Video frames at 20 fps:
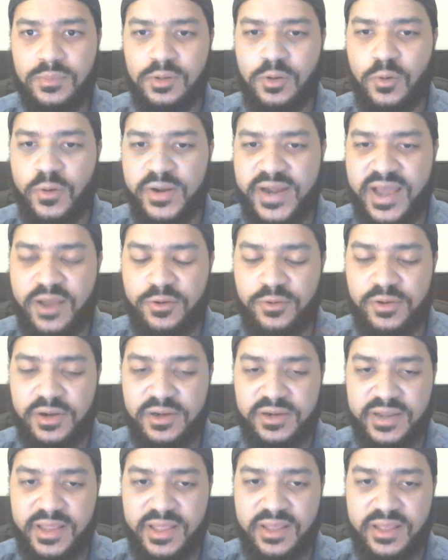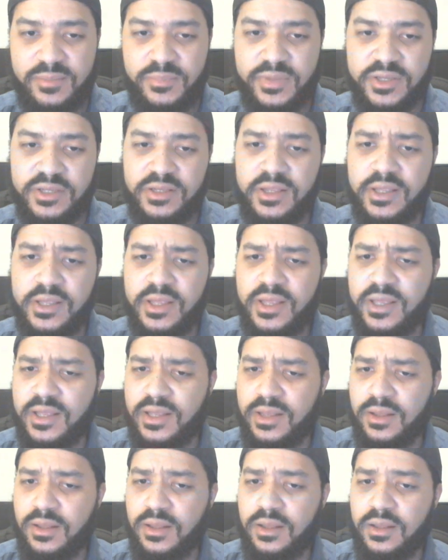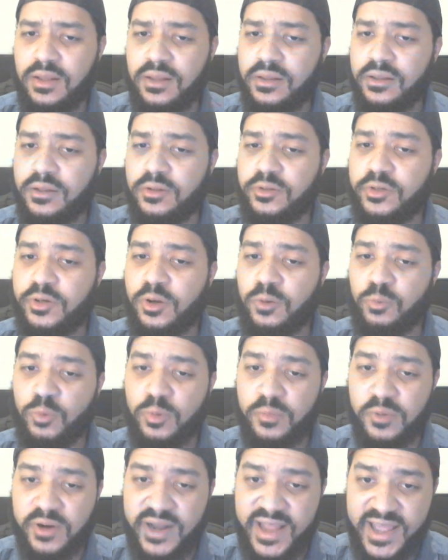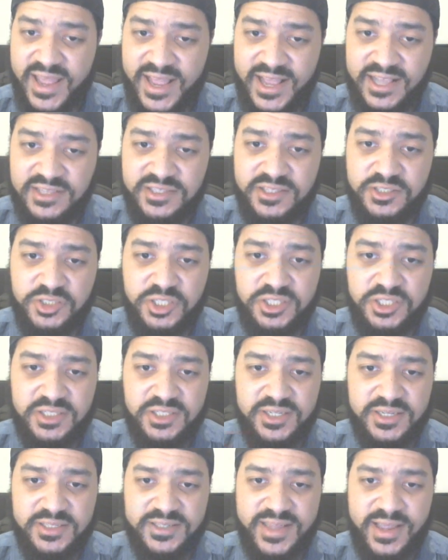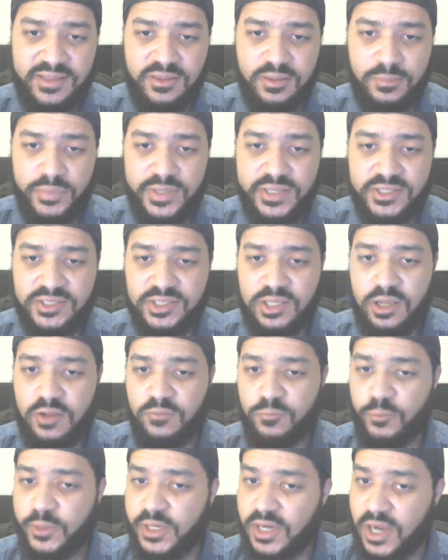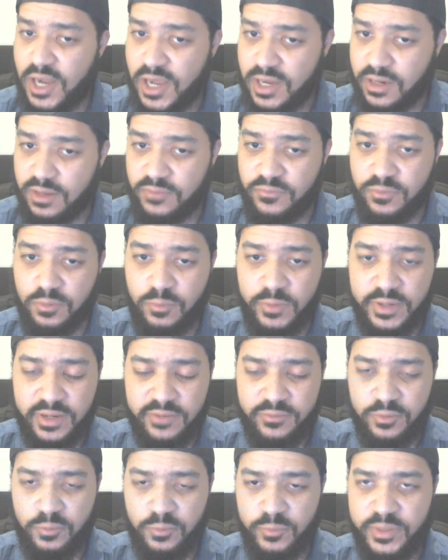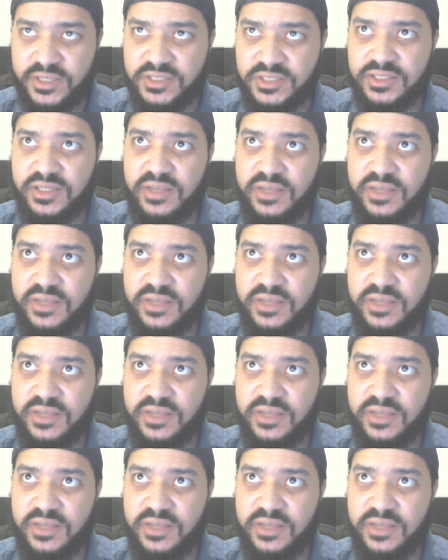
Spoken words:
going out on a date, but rumor has it she did that to piss off Rihanna for whatever reason,